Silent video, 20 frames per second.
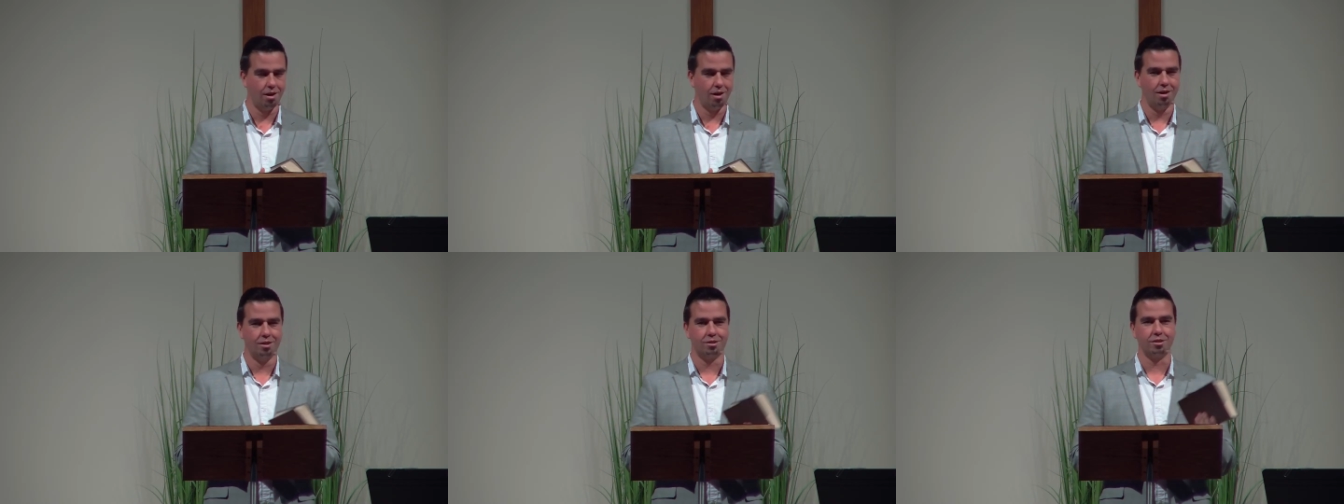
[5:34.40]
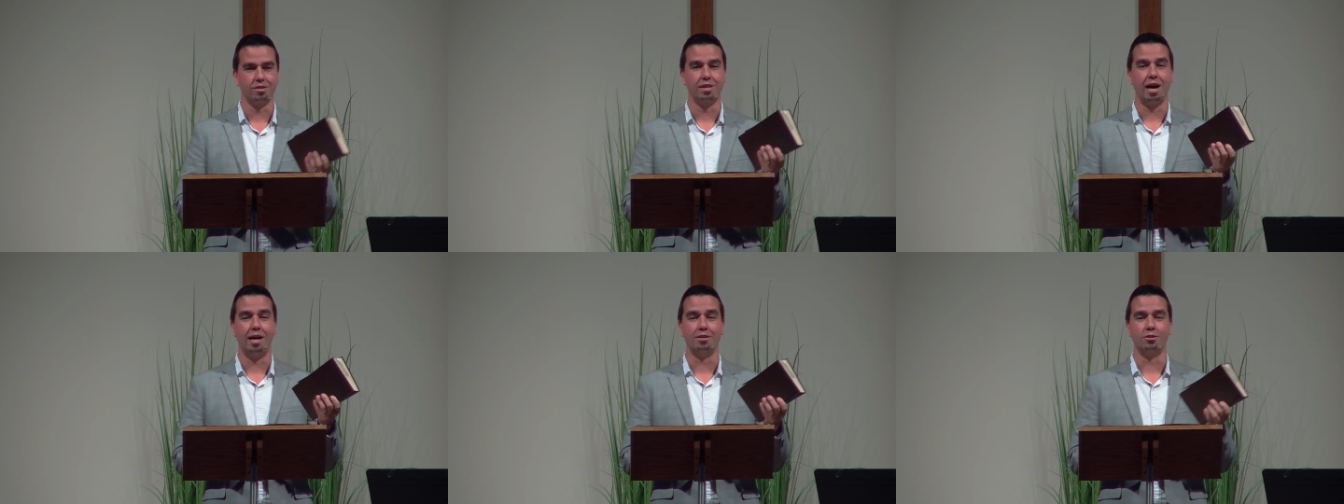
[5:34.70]
This
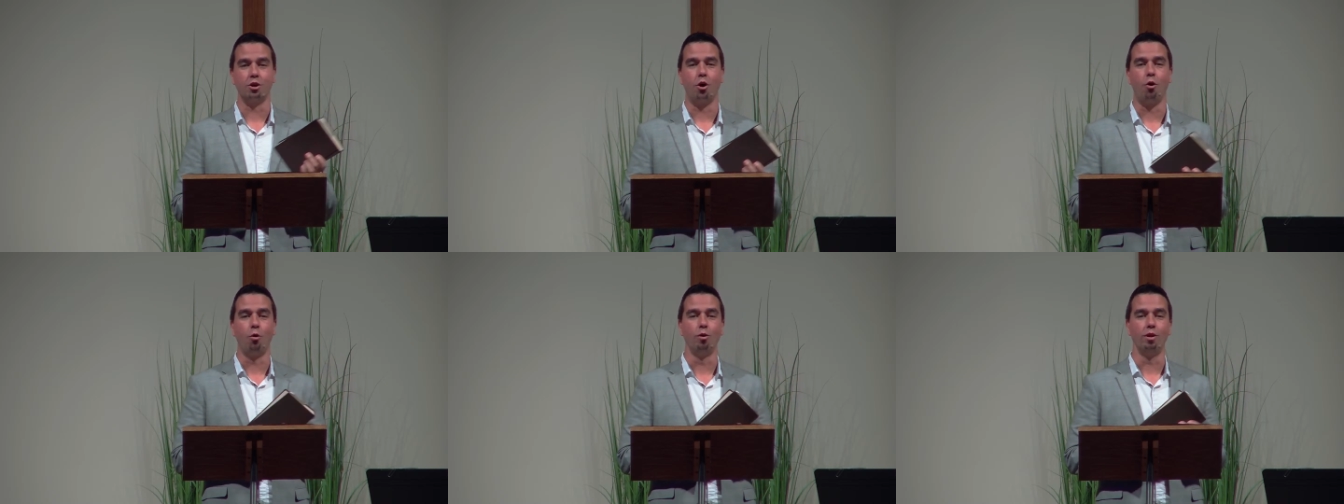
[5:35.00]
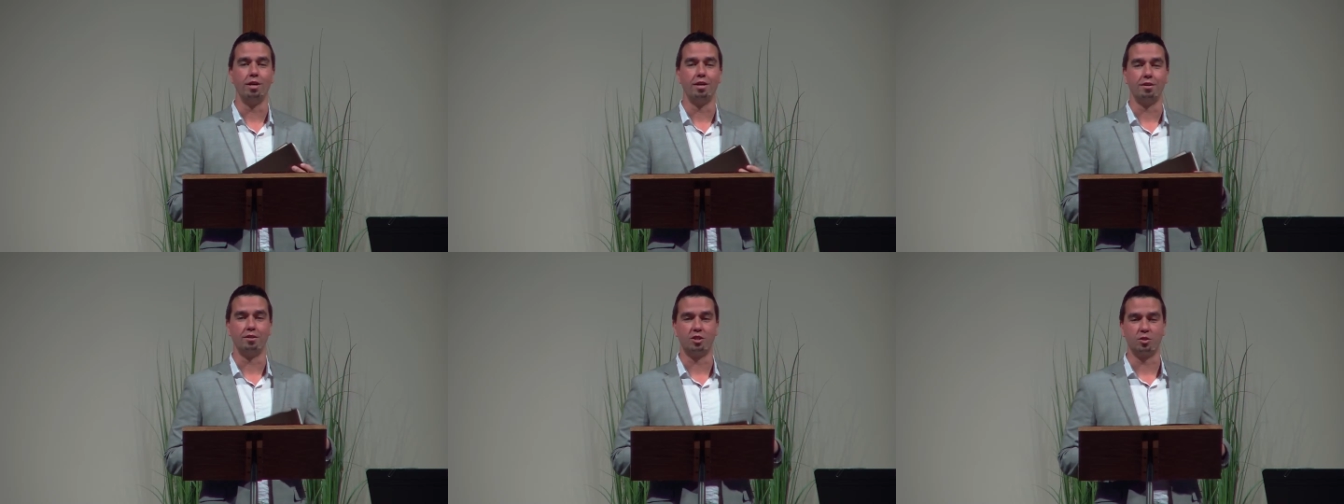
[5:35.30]
is God's
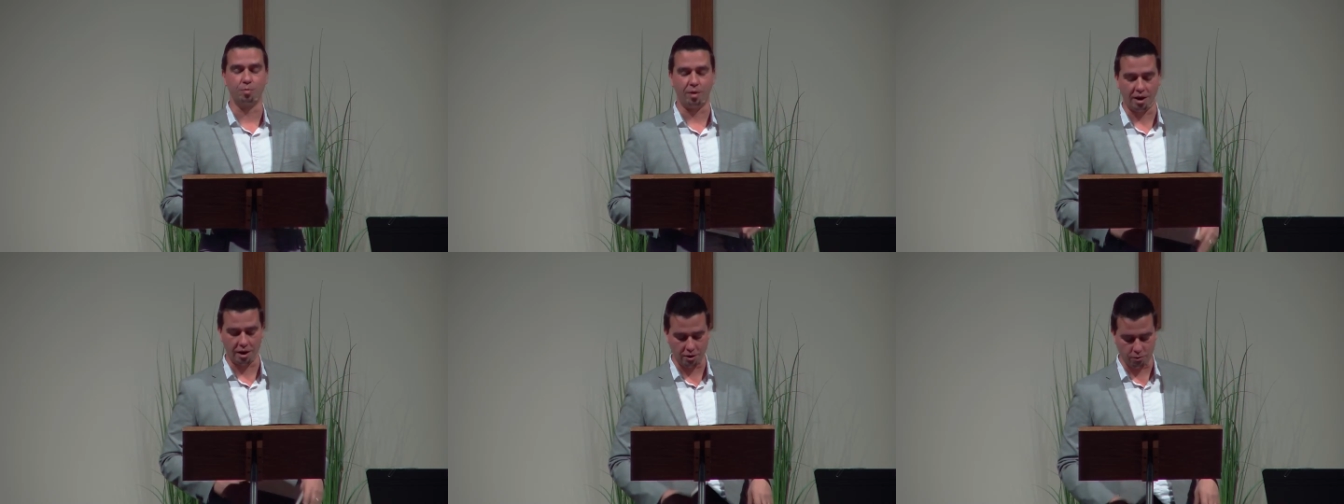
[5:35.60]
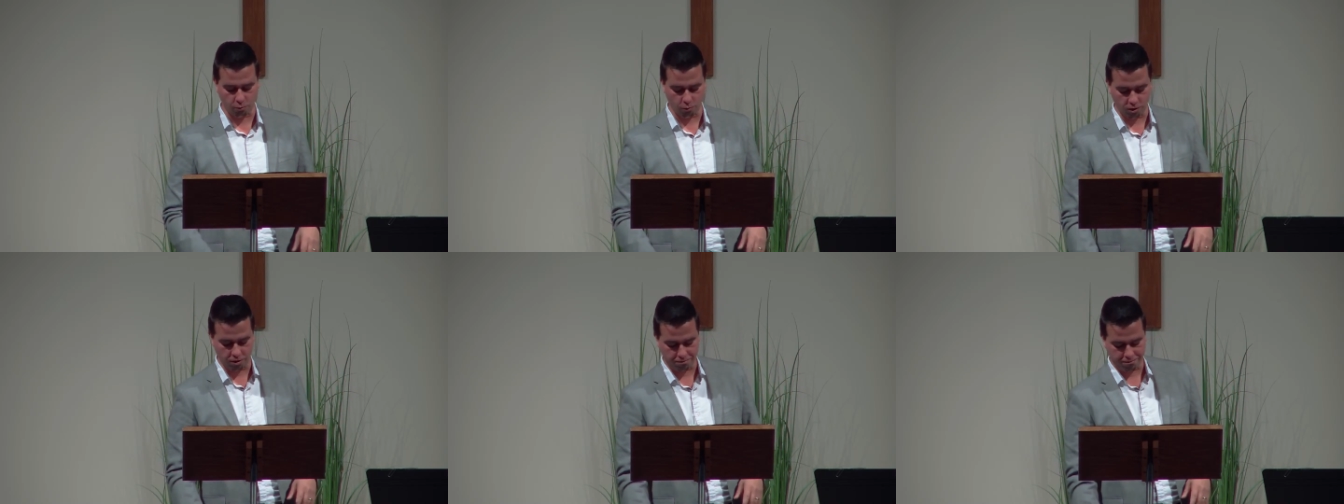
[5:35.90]
holy and inspired
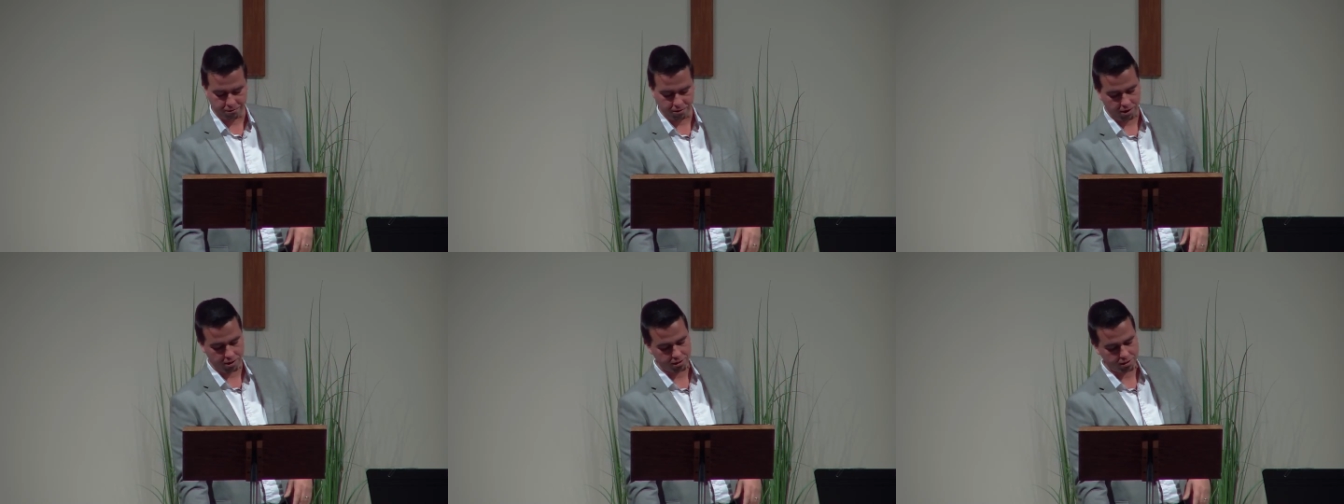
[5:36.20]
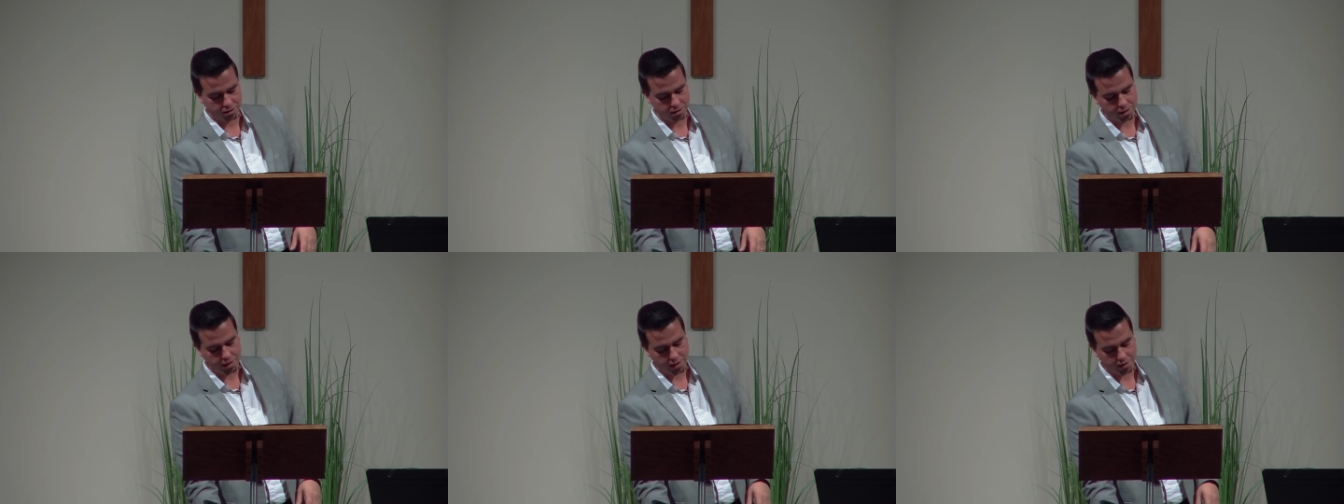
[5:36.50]
word for us
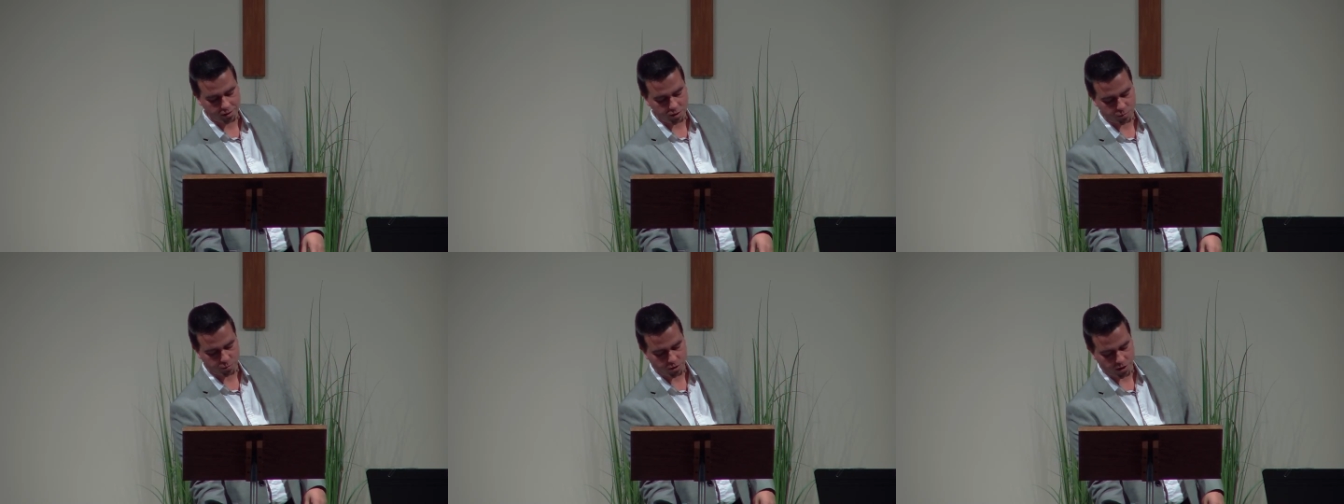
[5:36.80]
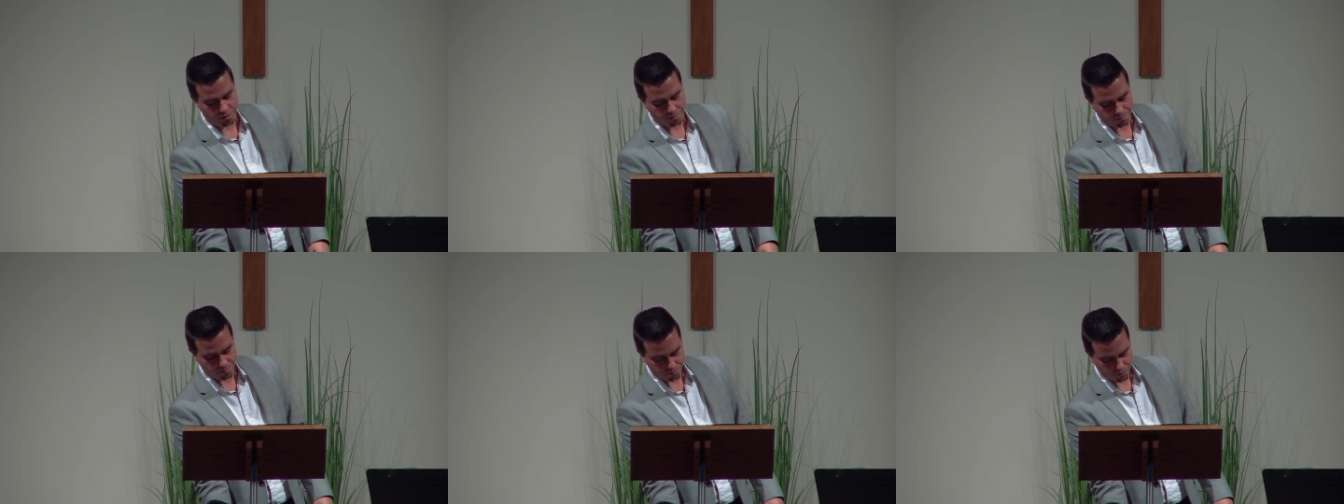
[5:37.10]
today. Let's
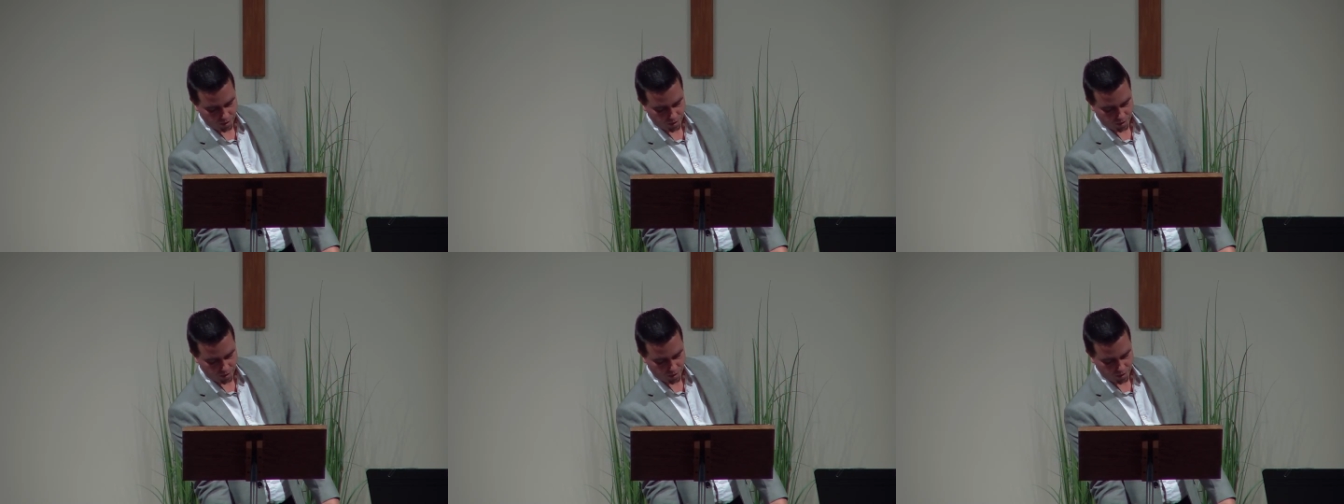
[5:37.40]
pray.